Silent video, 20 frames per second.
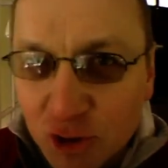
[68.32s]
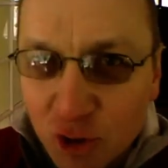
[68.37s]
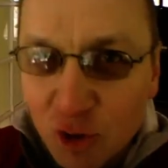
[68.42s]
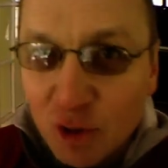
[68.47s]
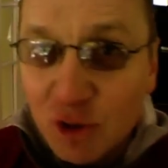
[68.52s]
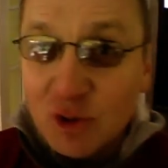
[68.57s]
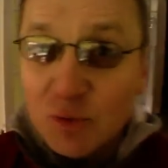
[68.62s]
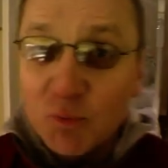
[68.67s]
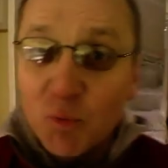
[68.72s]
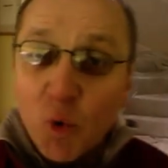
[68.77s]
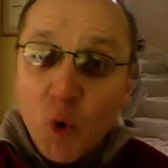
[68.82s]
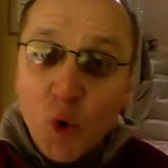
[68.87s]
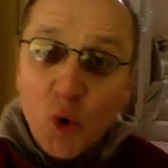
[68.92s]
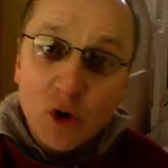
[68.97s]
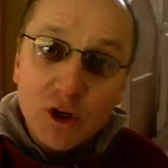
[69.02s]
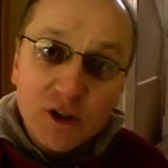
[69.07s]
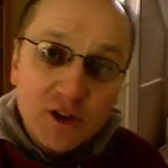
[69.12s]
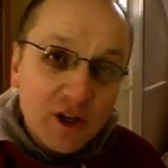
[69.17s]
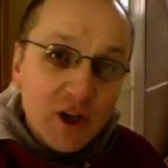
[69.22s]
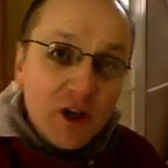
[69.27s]
show you some
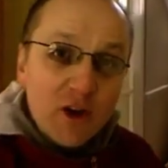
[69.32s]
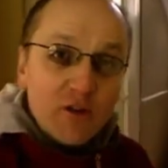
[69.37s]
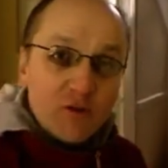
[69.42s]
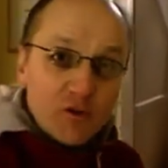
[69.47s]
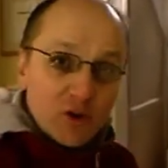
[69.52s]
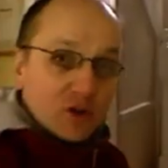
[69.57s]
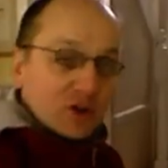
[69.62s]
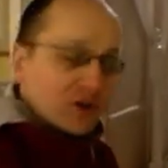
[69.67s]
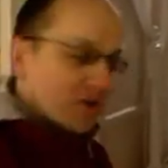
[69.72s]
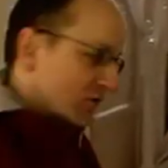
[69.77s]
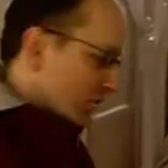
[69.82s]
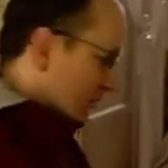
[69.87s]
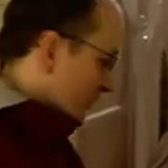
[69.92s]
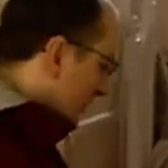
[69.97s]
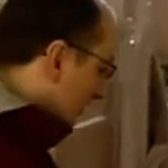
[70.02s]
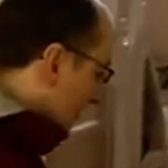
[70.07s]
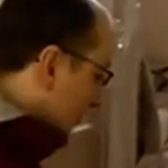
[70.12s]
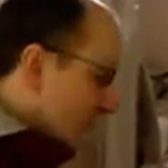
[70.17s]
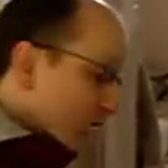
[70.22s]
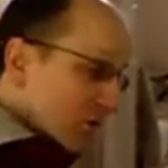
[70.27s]
walks. First of
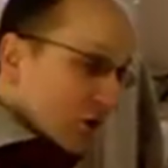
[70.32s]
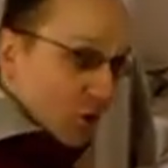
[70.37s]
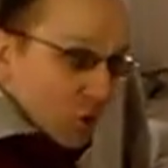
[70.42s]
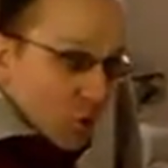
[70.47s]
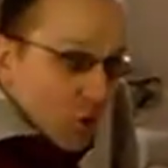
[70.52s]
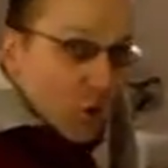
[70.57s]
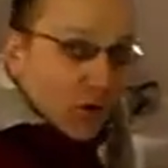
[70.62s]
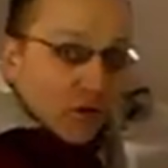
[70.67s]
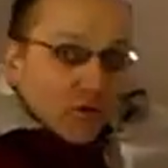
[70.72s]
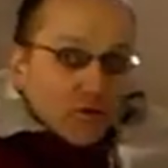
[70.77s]
all, I'll show you the walk